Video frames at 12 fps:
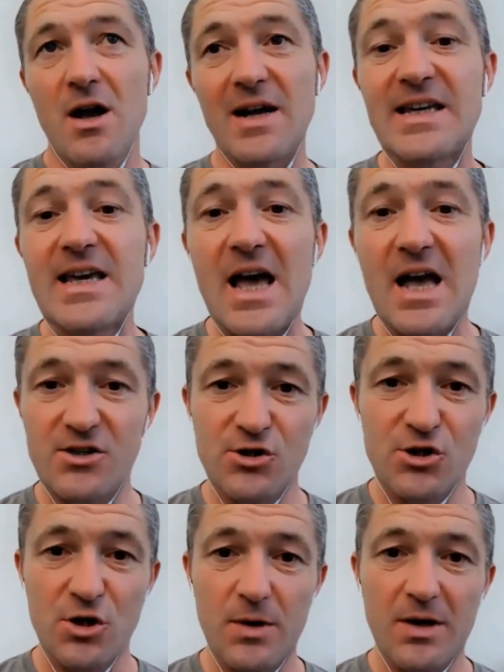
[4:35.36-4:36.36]
I get
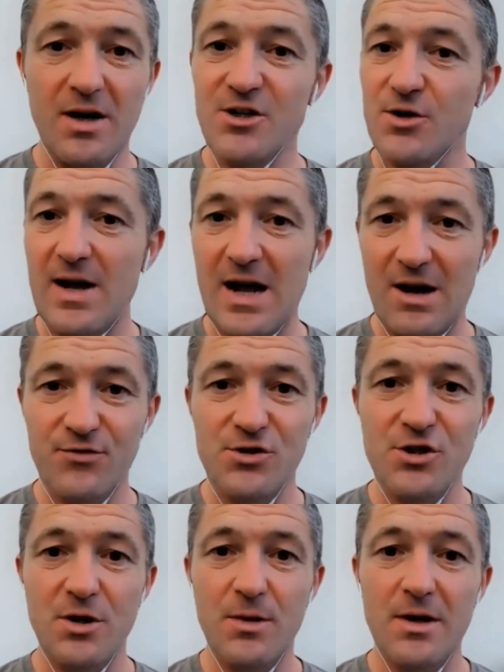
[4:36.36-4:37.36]
to do it. I don't have
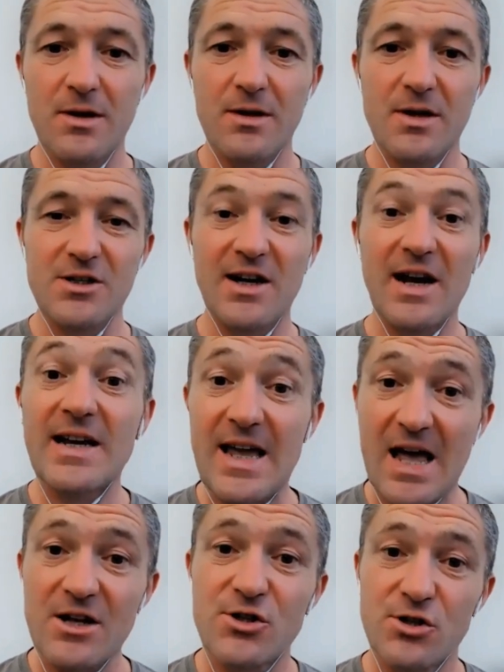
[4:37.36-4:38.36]
to do it. It's like I
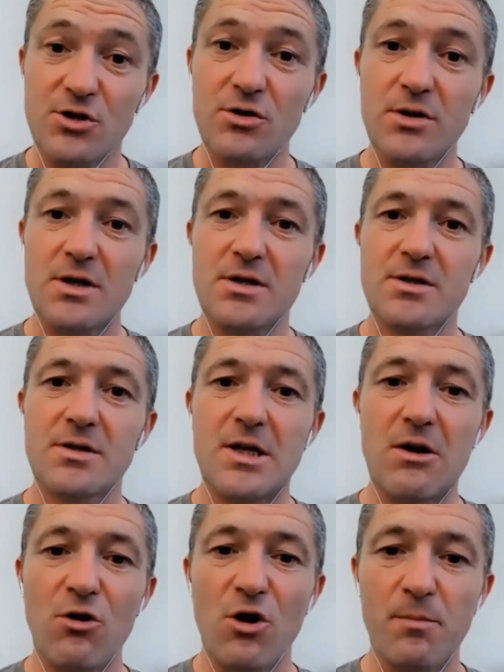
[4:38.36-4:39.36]
get to do this.
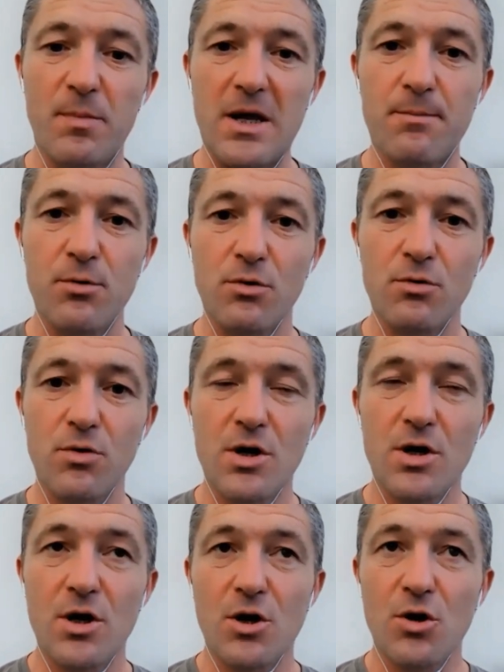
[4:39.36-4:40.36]
There are a lot of people
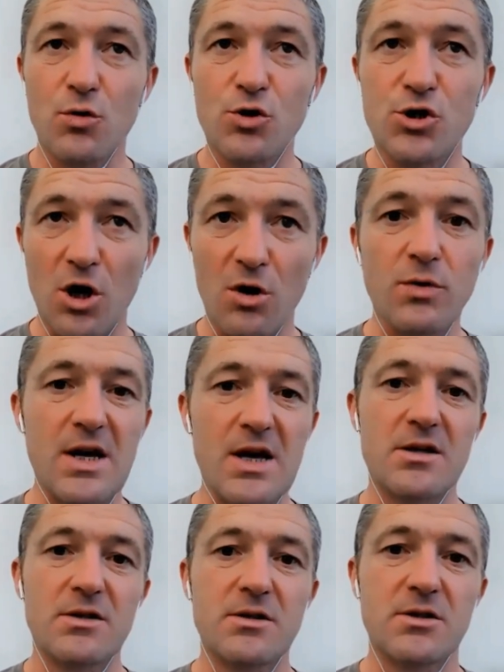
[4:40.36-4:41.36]
who don't
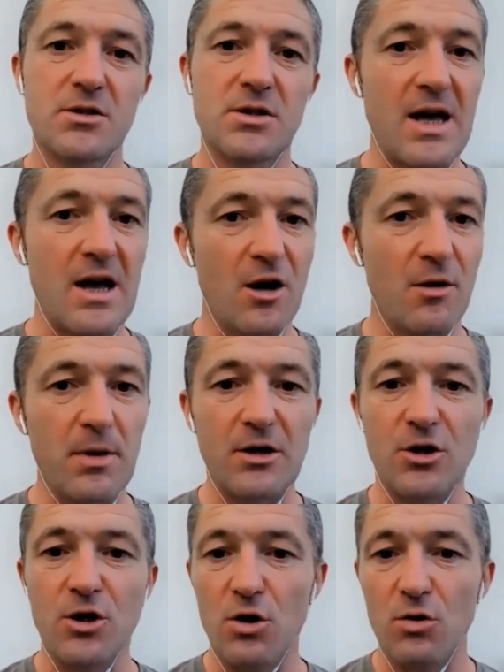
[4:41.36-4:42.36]
get to get up
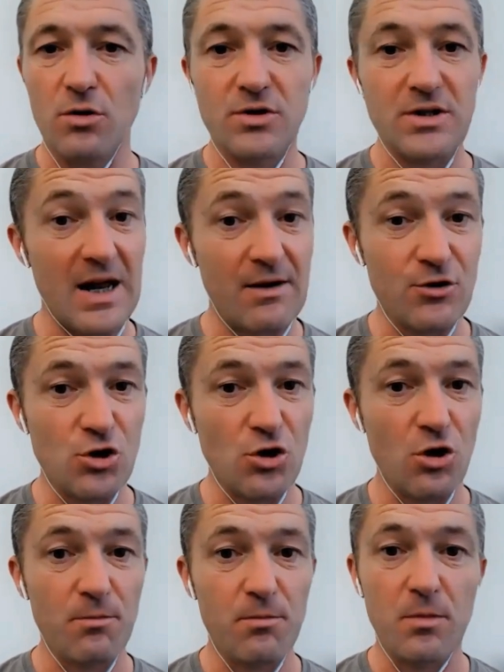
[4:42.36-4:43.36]
and go and have a
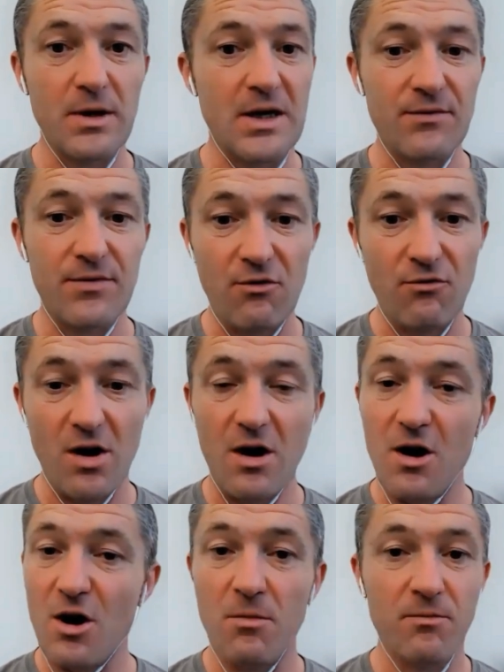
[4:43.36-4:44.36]
job, but would give their right
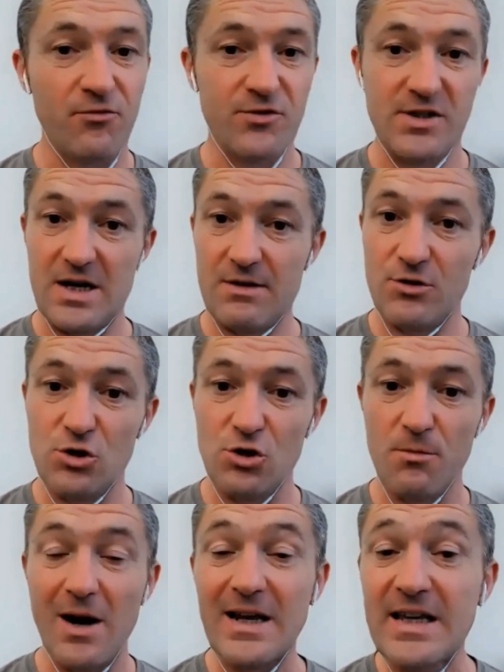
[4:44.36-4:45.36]
arm to have a
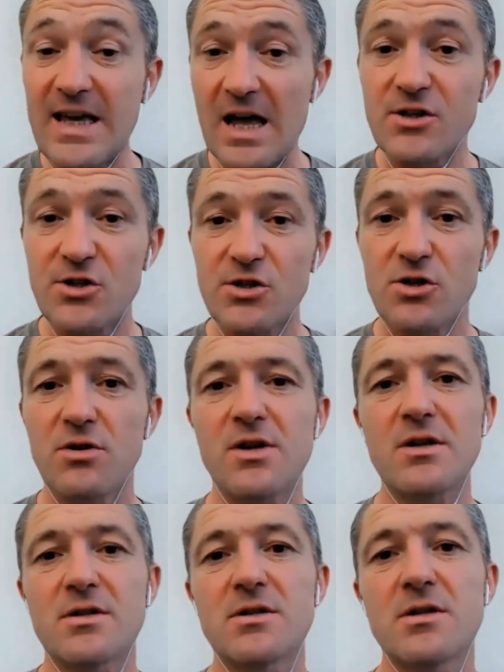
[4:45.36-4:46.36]
job. I get to do
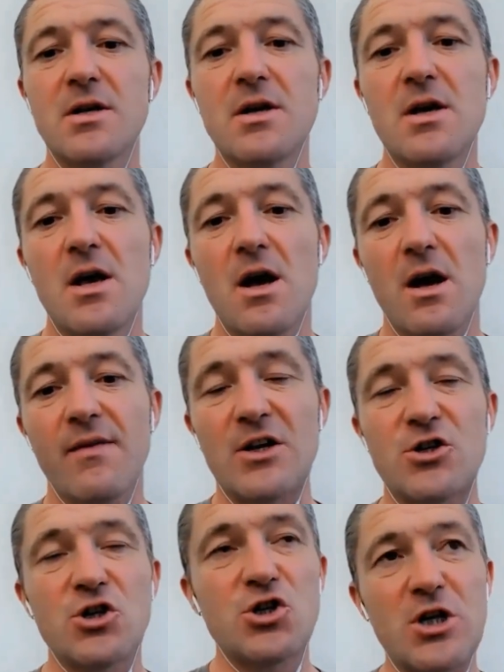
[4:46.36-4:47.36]
this, and
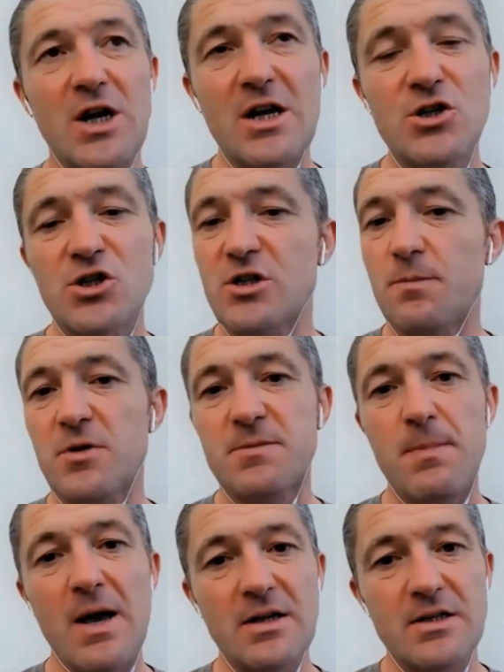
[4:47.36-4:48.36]
that just changes the
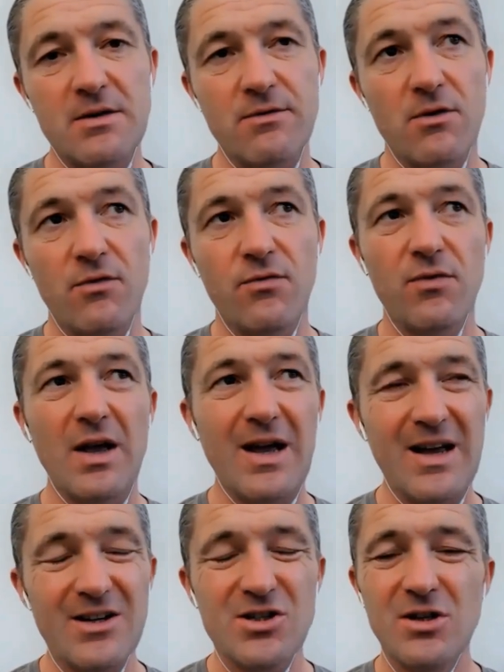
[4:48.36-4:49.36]
perspective of
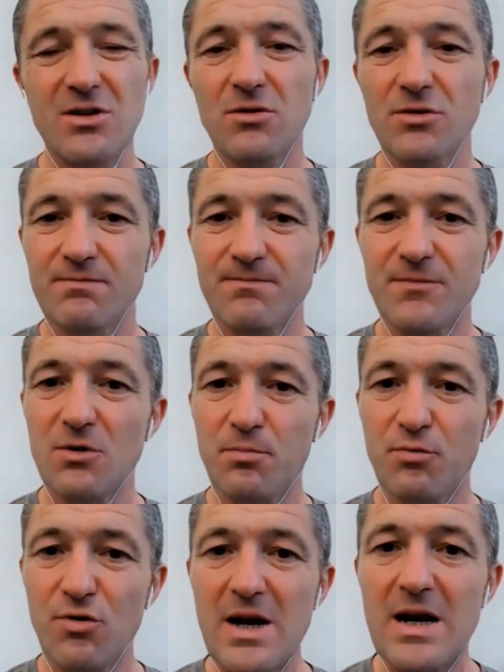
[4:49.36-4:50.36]
actually you're you're
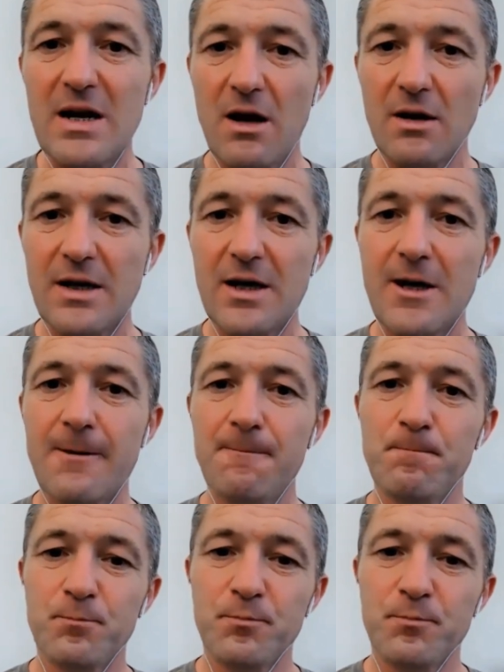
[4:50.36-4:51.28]
pretty lucky